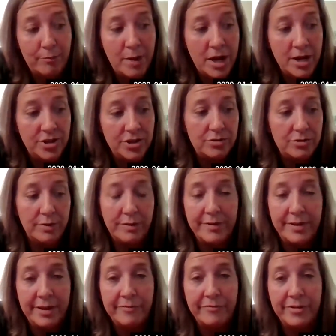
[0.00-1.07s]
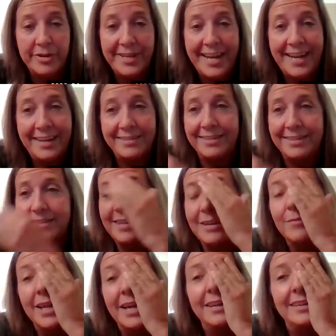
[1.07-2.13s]
much we were there for days it
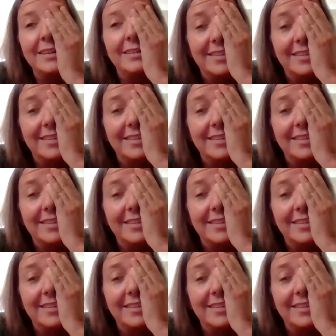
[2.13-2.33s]
seemed like